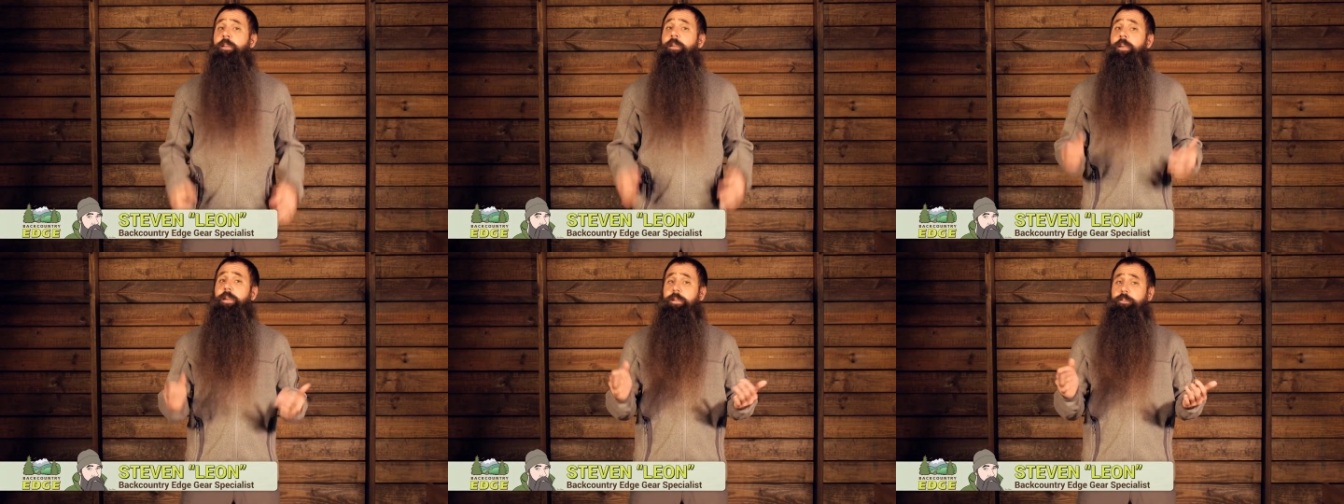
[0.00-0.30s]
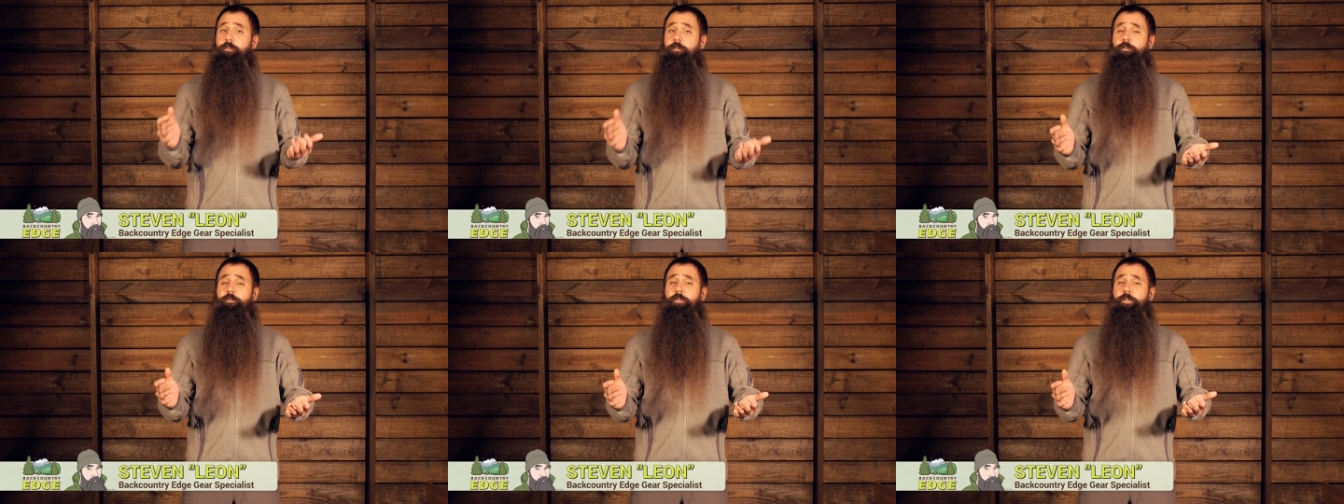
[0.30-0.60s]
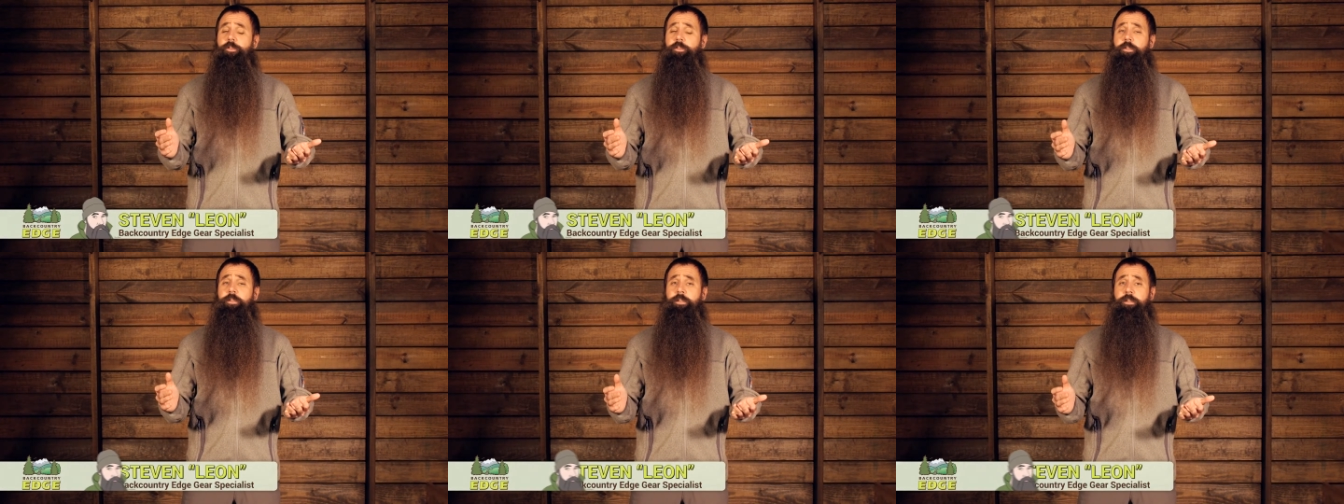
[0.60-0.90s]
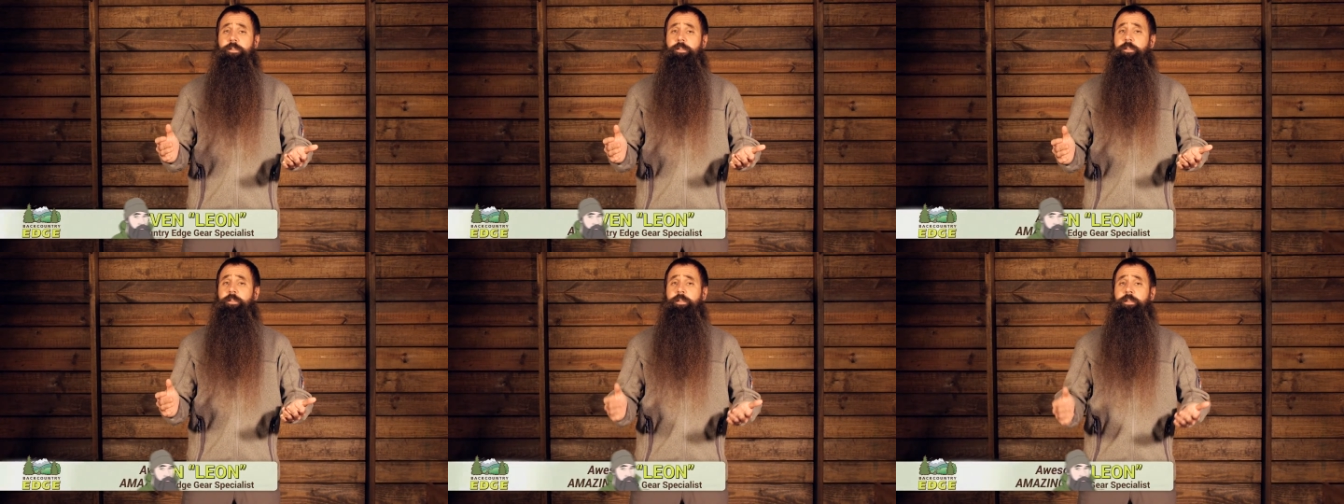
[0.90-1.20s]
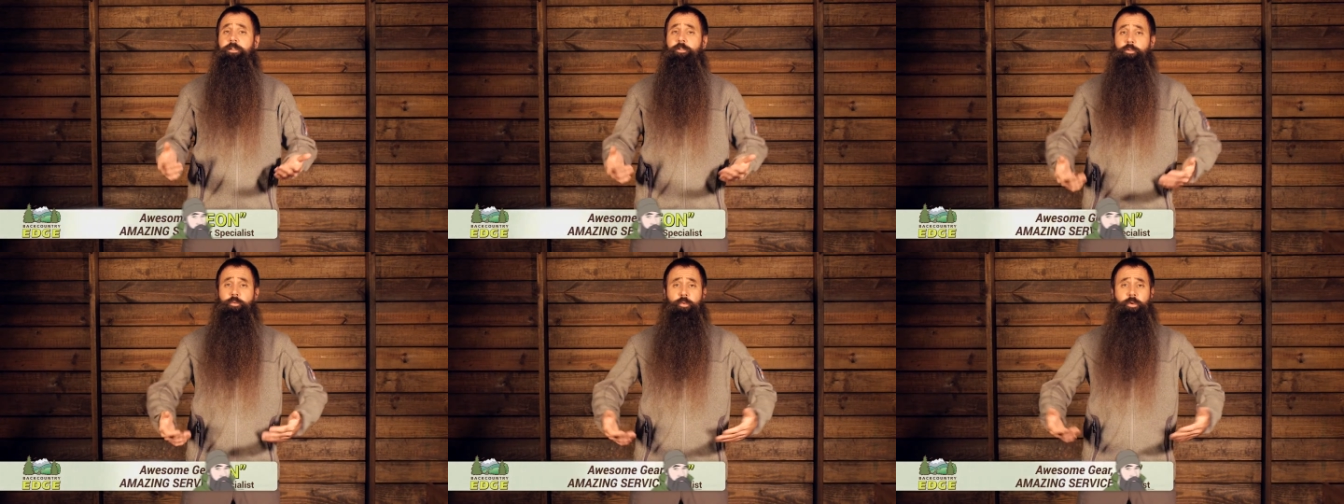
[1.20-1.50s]
has the versatility
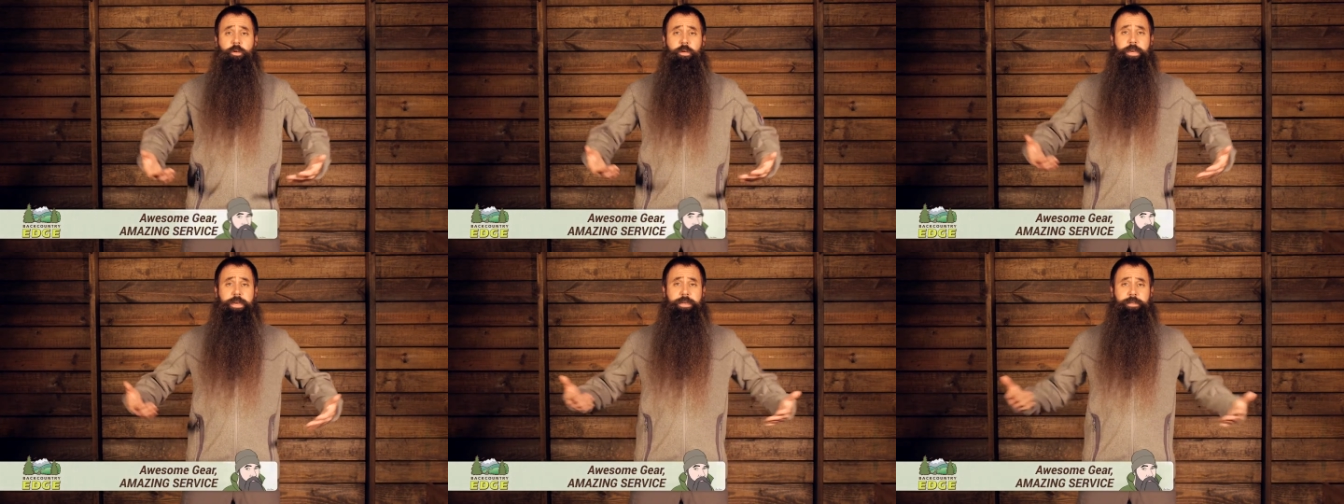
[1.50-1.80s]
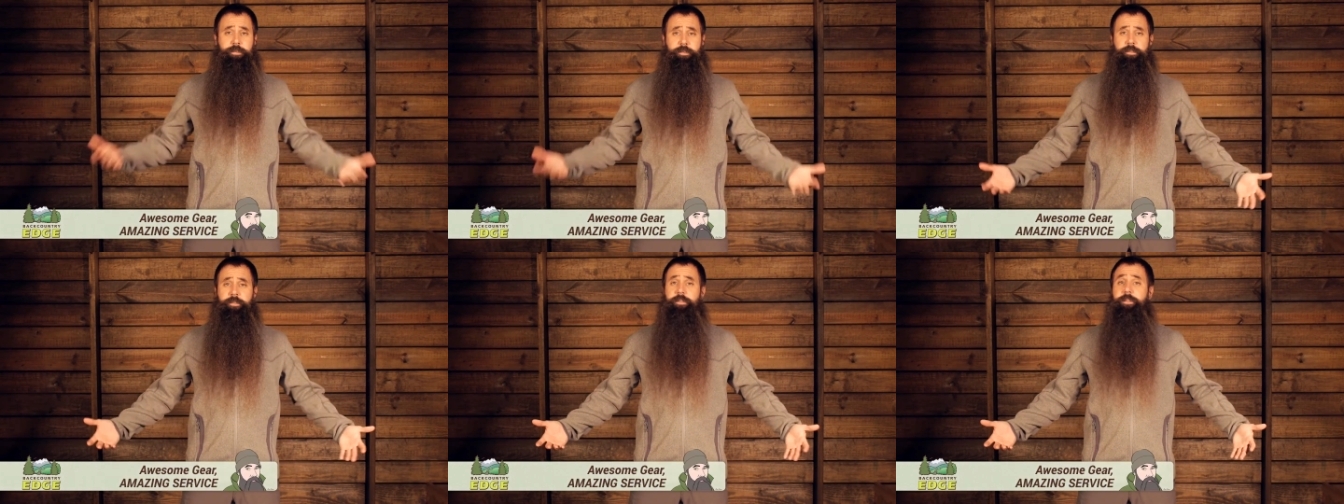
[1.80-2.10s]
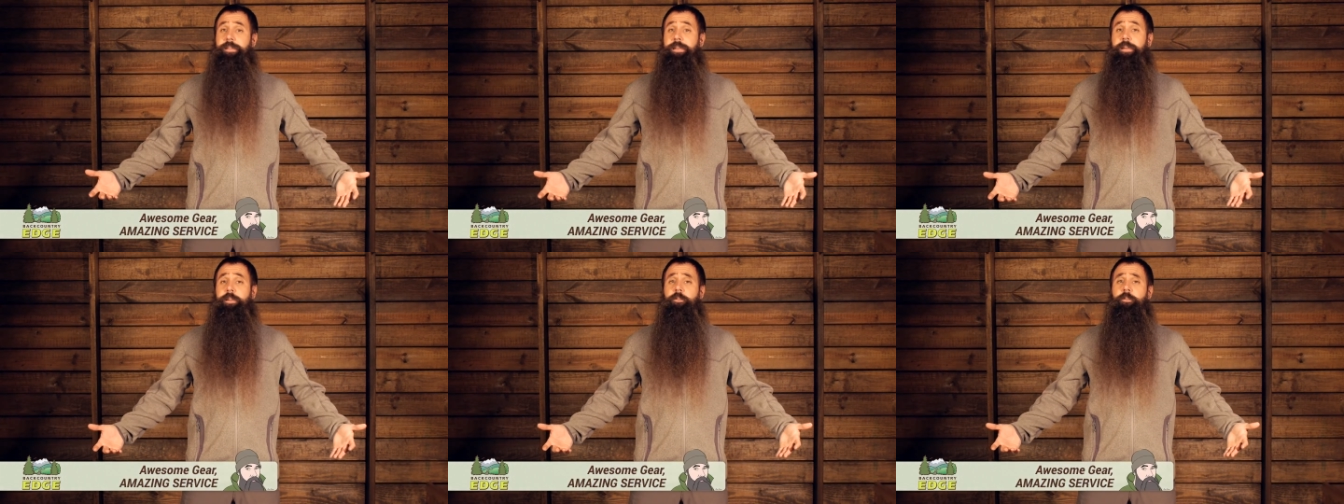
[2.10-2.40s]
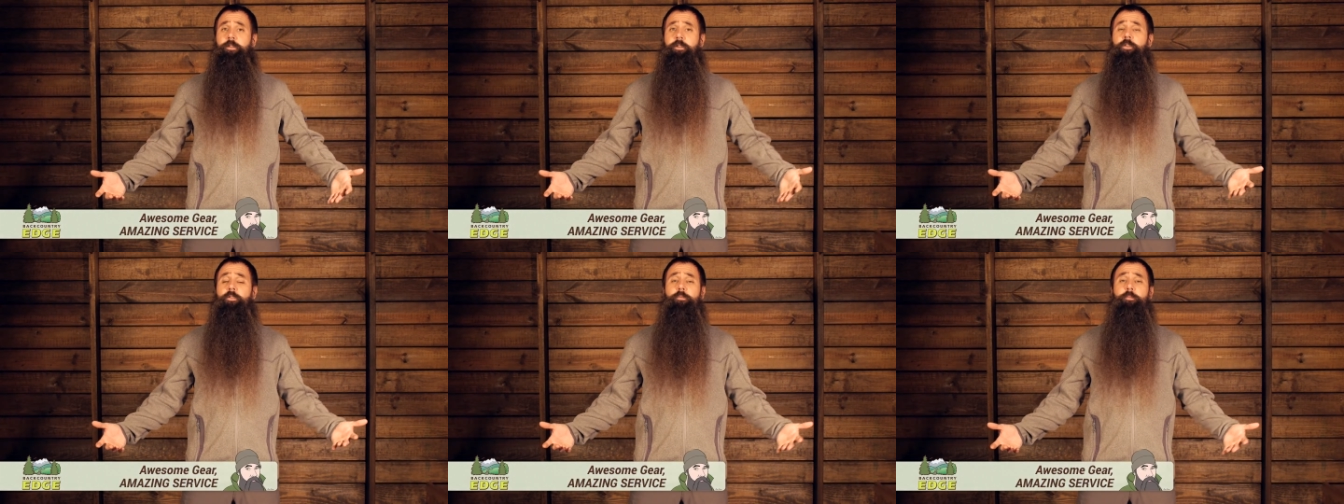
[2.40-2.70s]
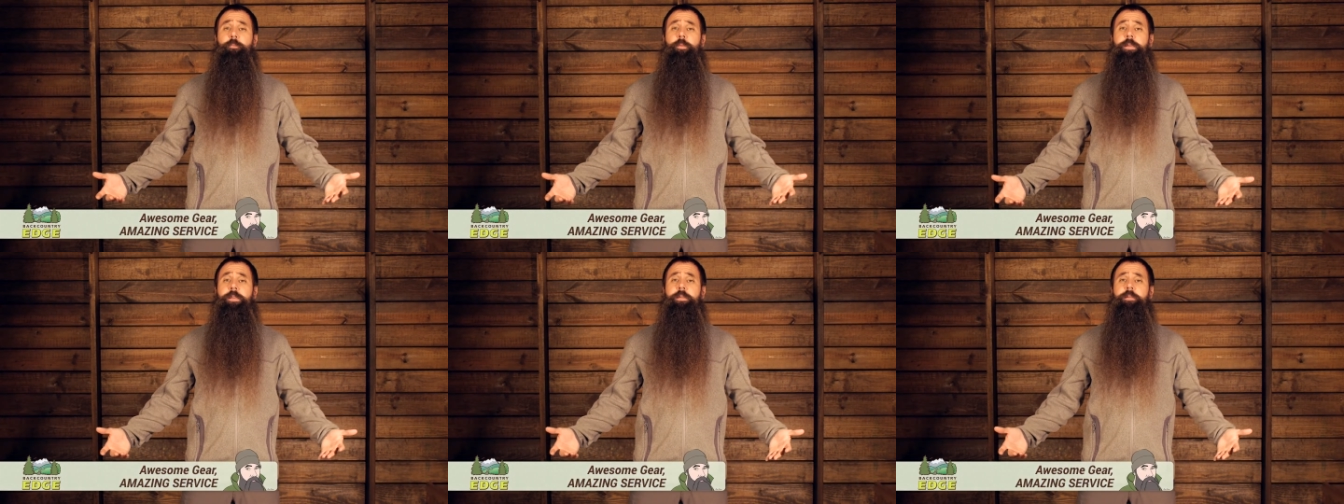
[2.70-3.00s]
to work as a standalone
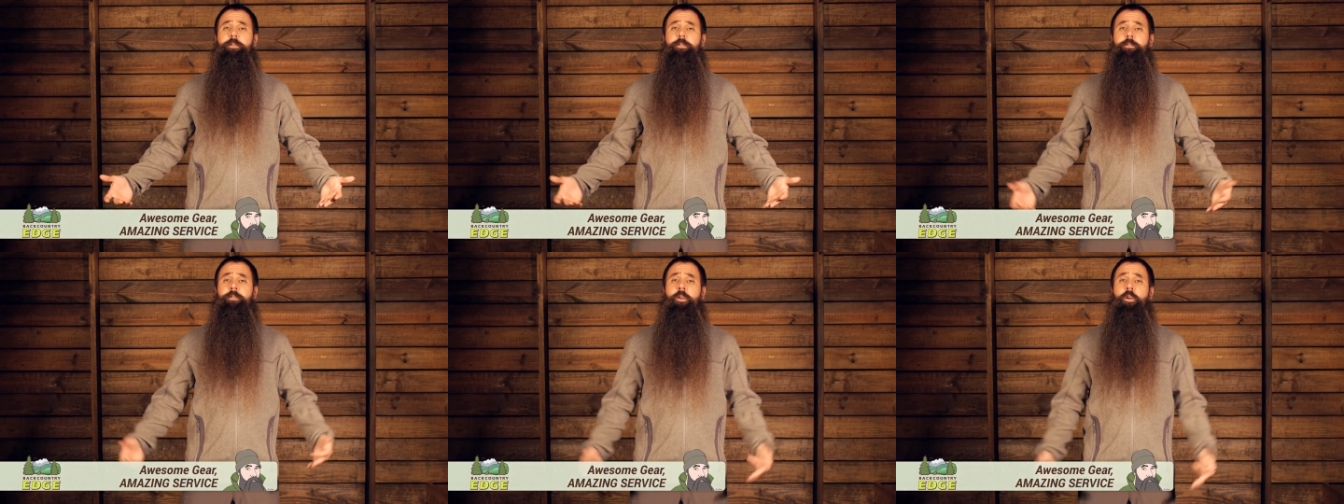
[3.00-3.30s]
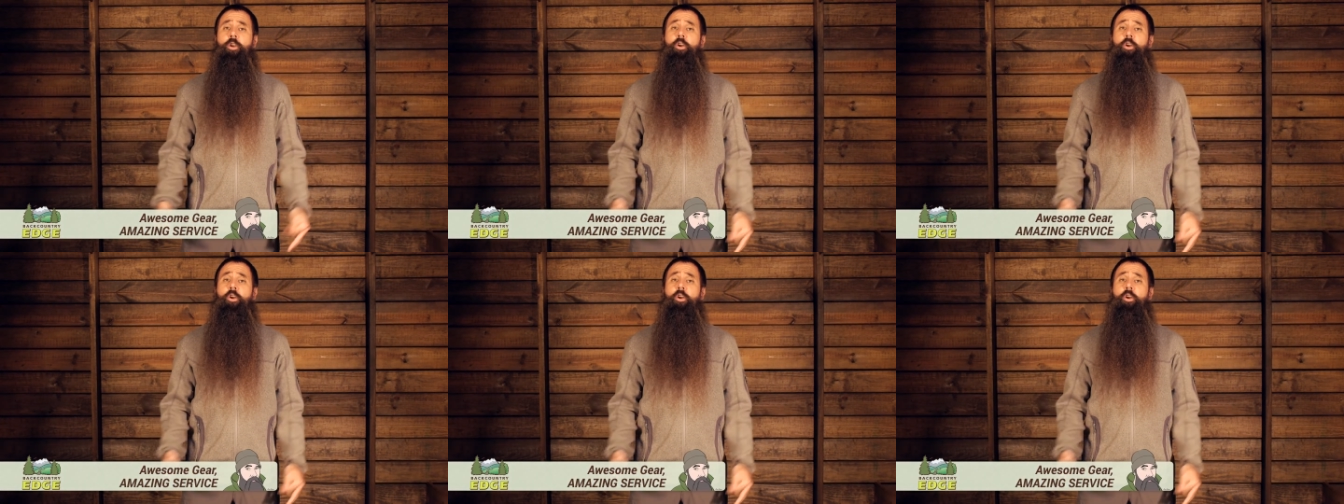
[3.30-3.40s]
piece